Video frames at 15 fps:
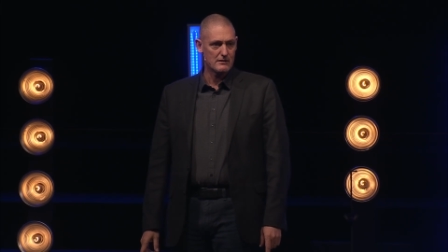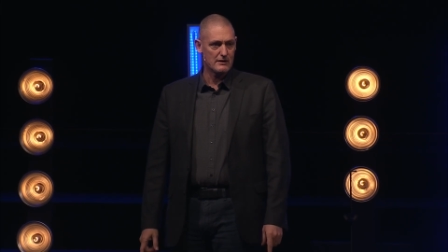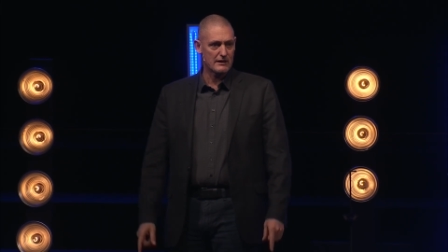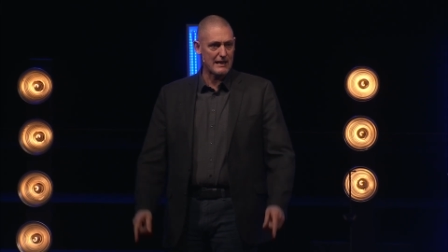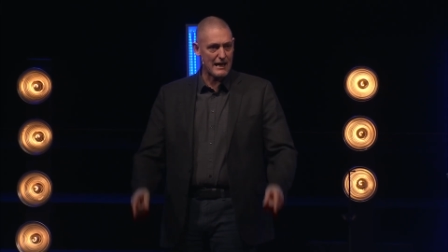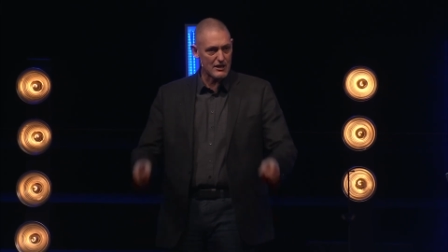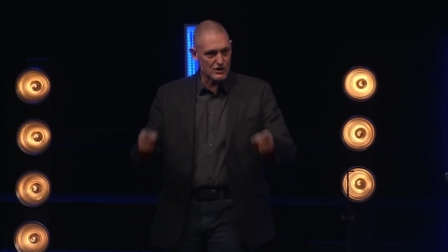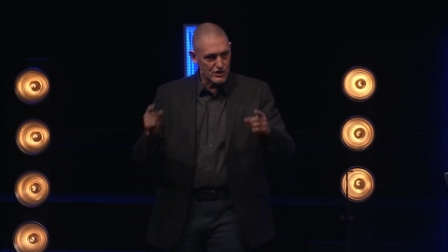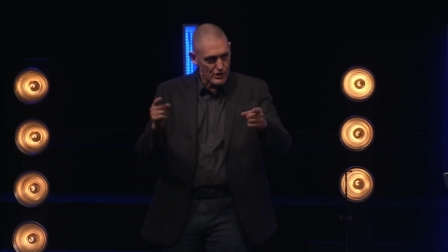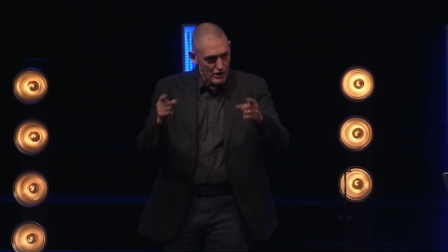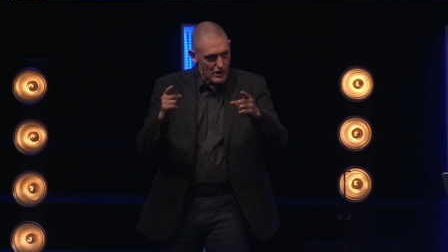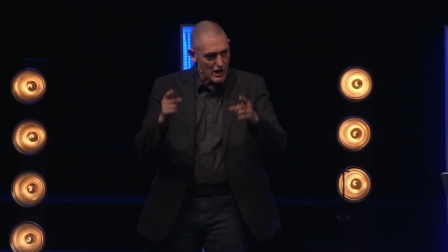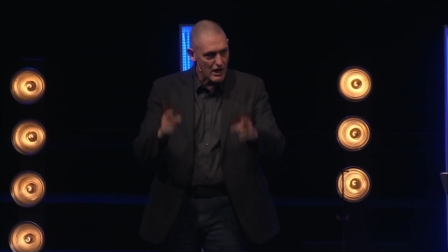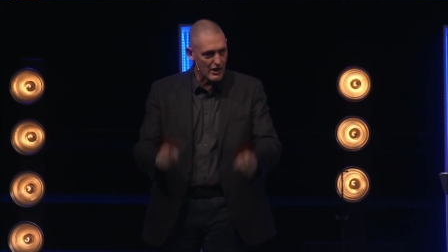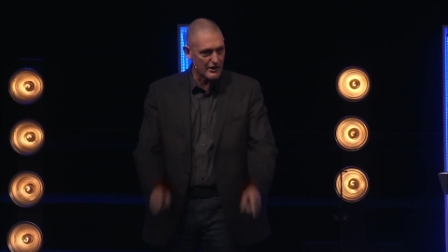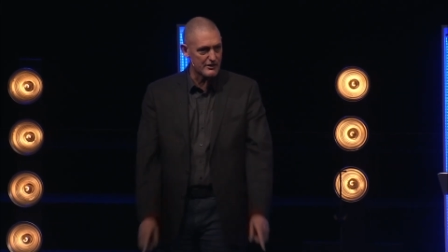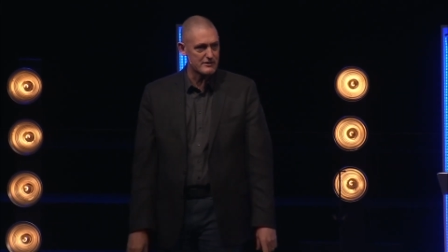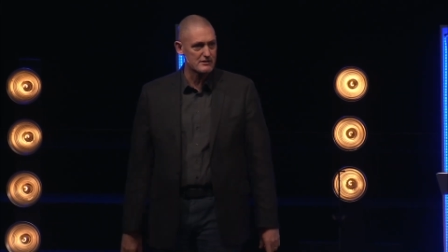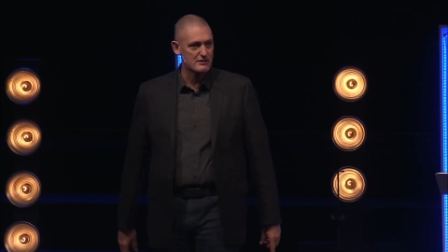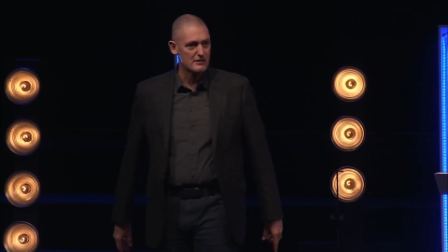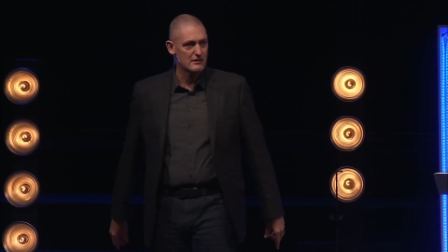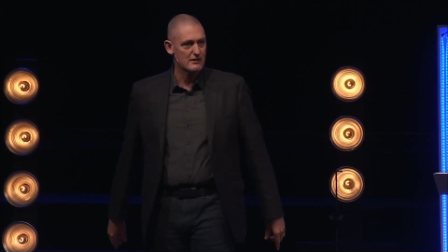And get your
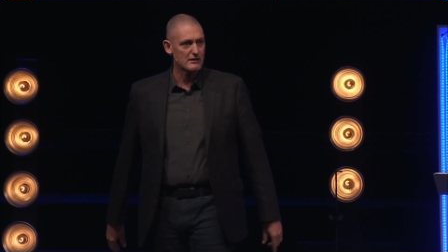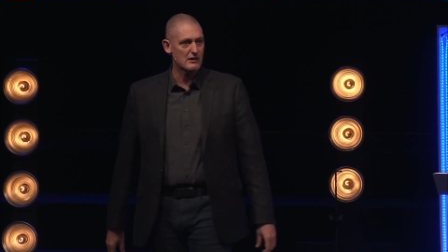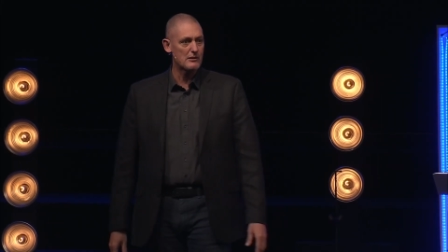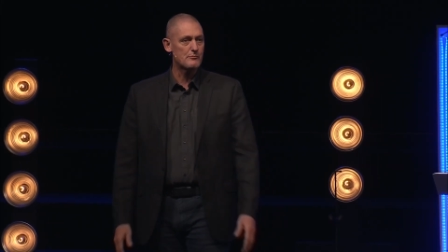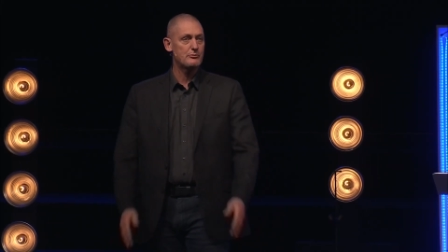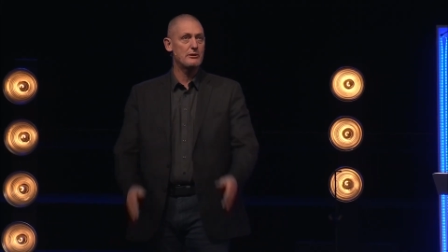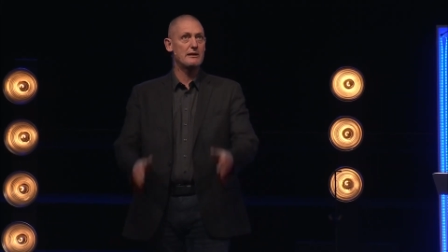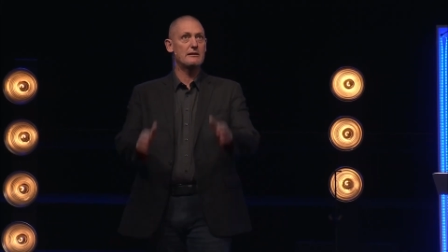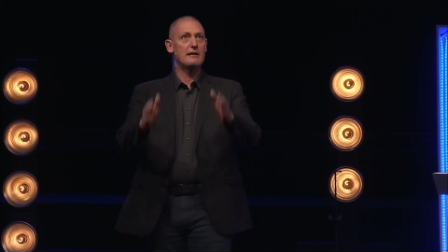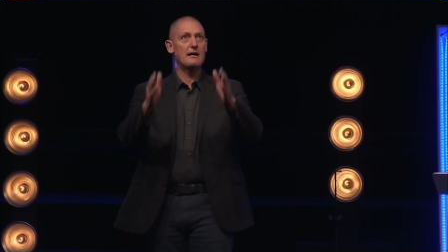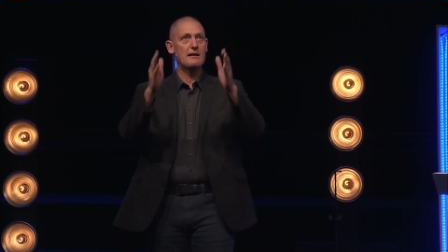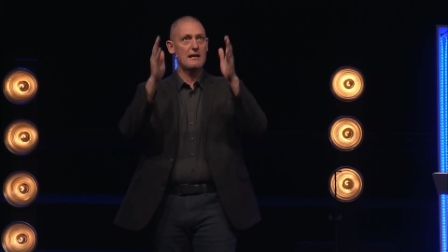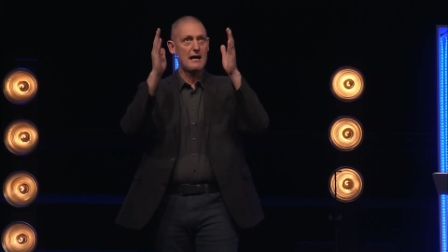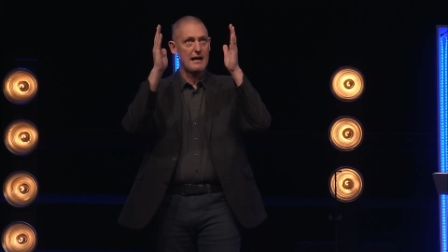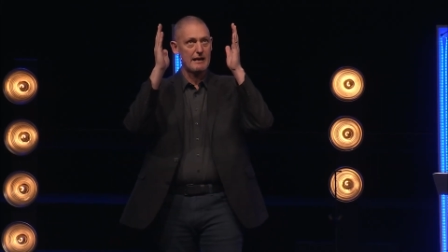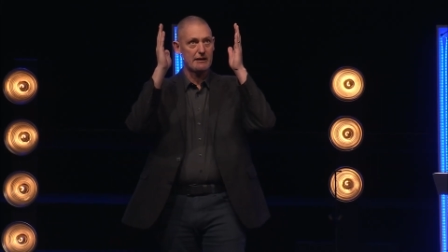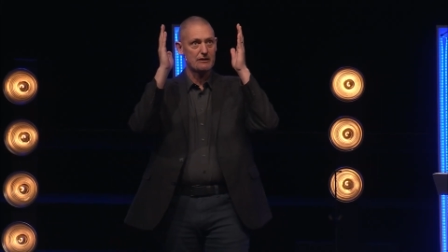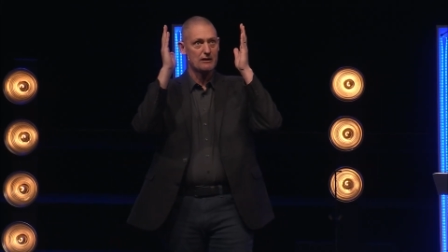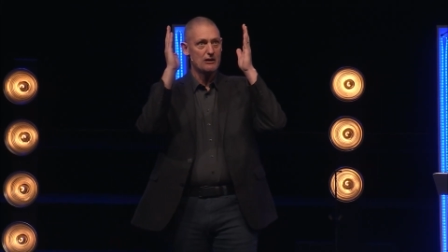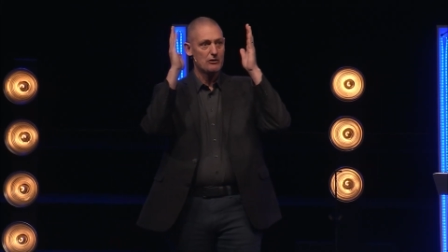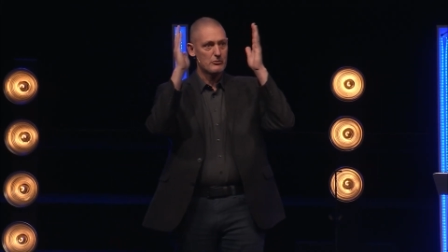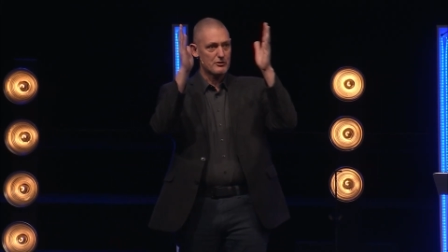heart completely aligned
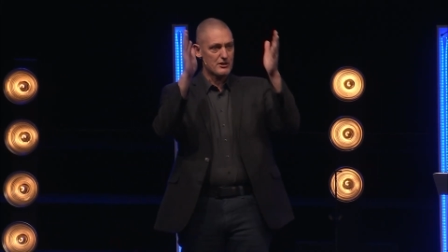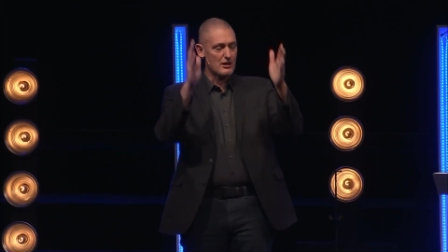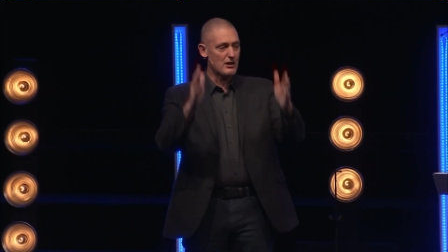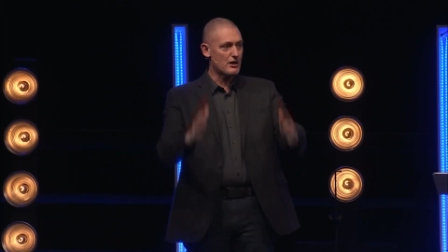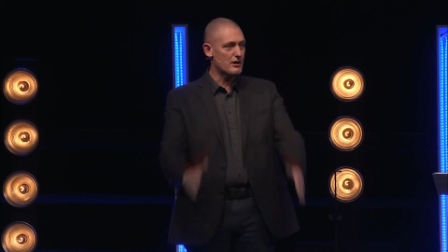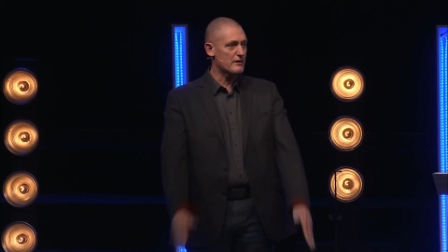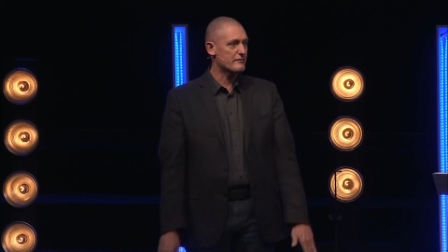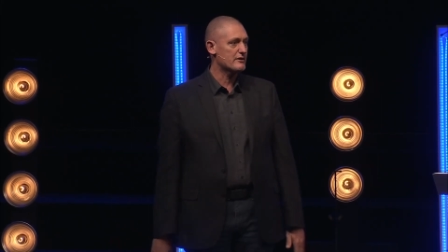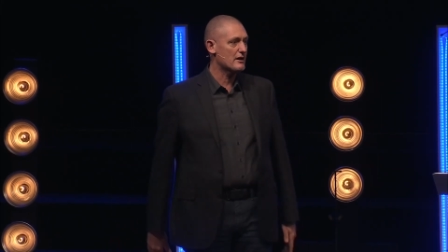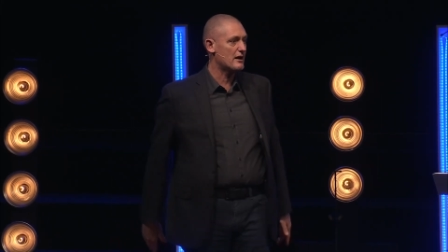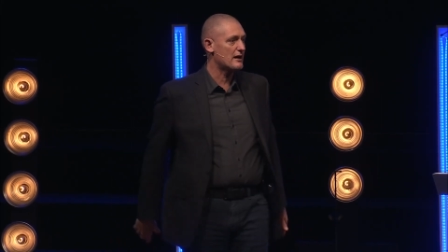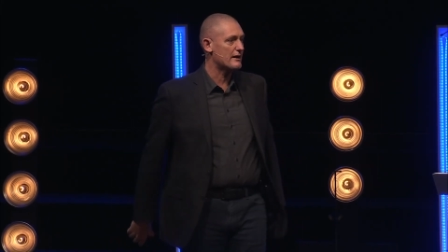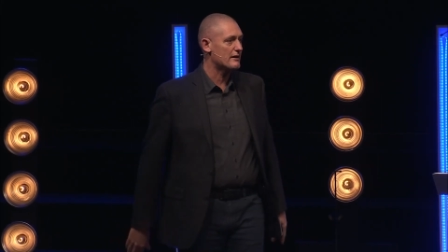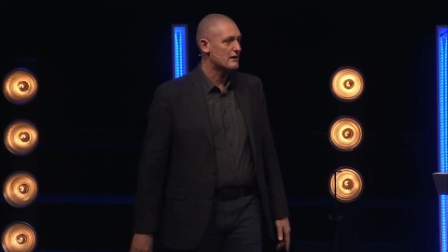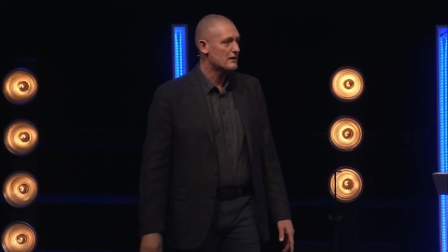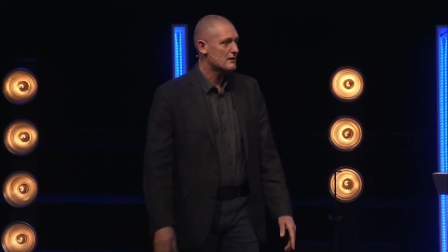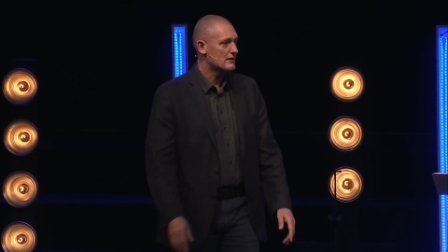with the heart of God,